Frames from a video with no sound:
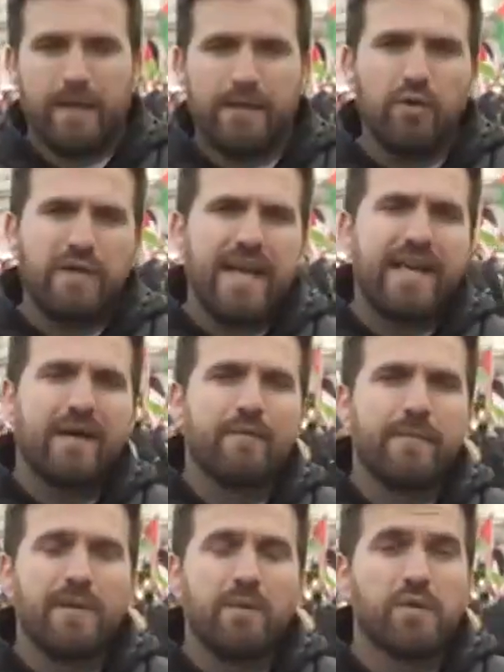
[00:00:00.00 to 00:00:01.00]
The UK
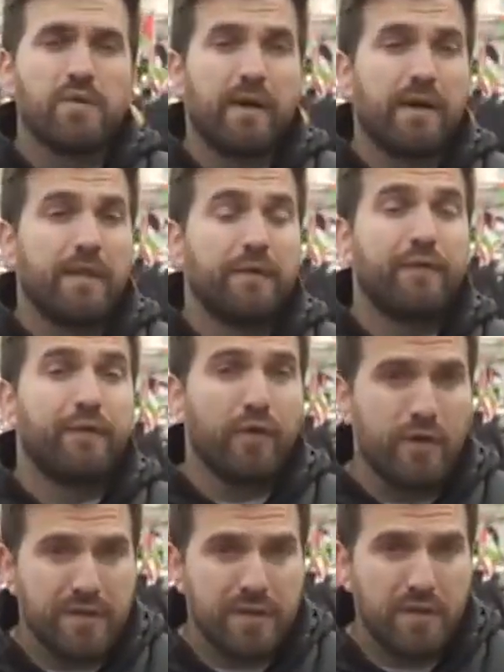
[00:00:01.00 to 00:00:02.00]
government was one of the
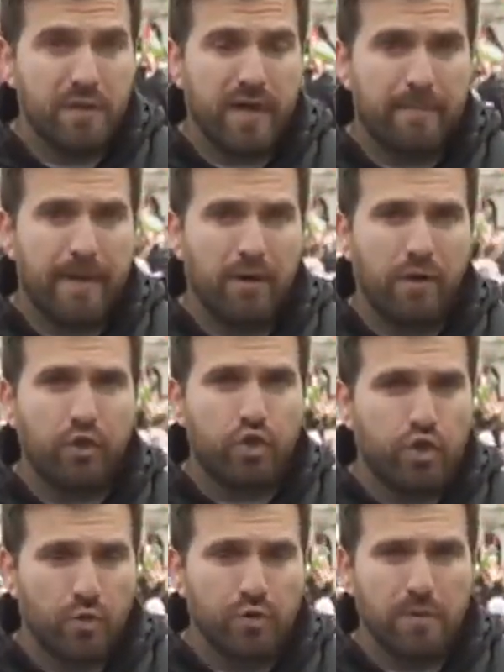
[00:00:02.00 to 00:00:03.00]
first to come out and
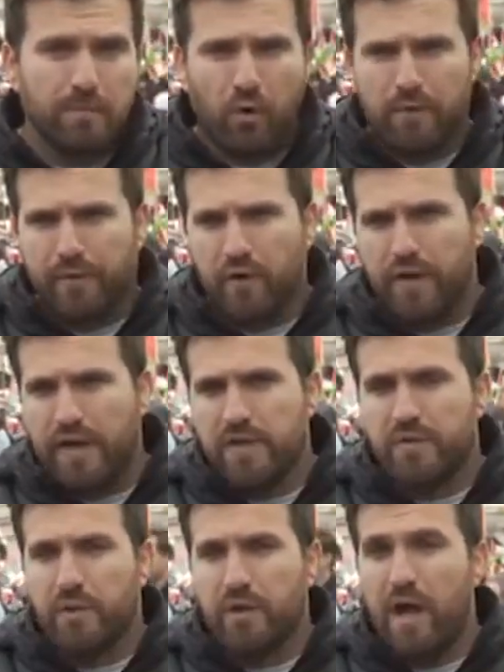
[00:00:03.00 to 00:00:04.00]
show support for
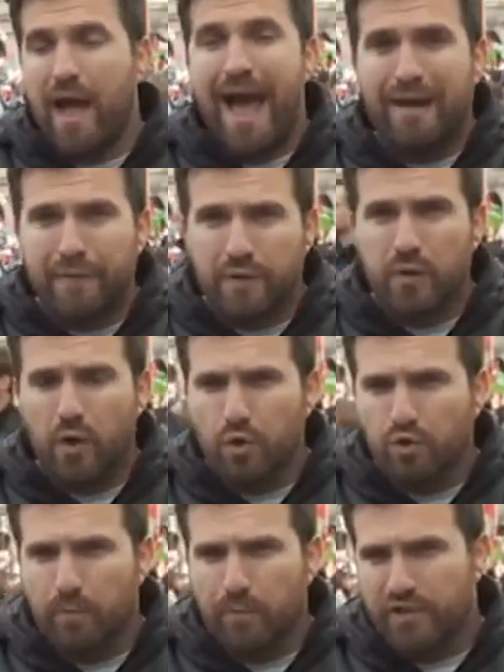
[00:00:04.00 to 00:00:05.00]
Israel after
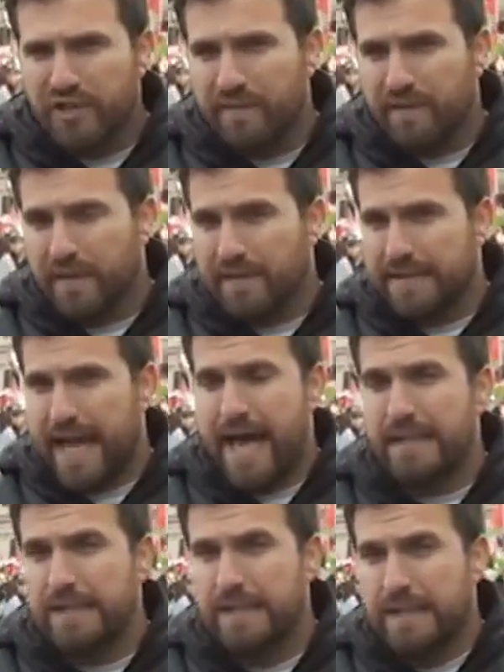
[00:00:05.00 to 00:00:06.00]
October 7th
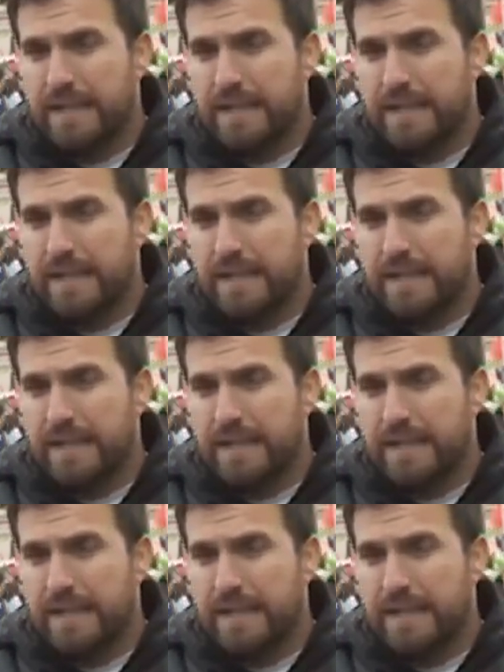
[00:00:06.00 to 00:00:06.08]
attacks